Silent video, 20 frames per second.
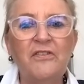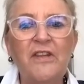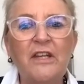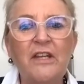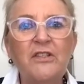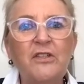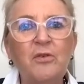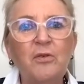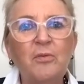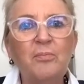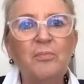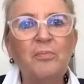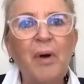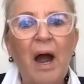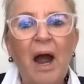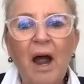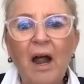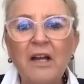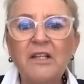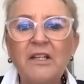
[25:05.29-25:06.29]
that you
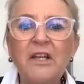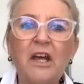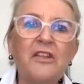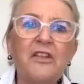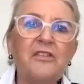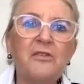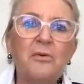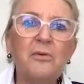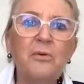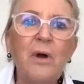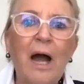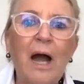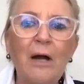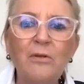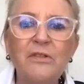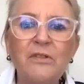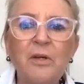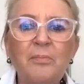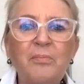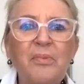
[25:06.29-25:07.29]
partner
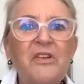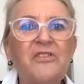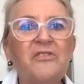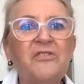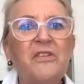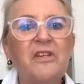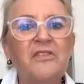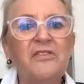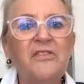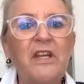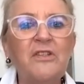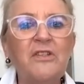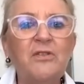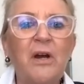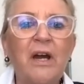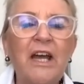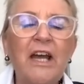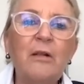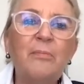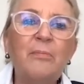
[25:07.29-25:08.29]
throughout the business, that you
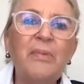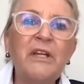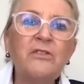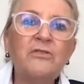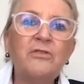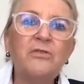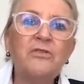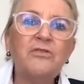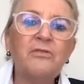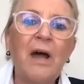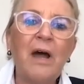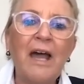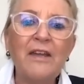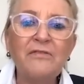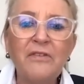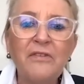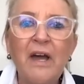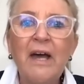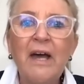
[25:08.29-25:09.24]
are helping to drive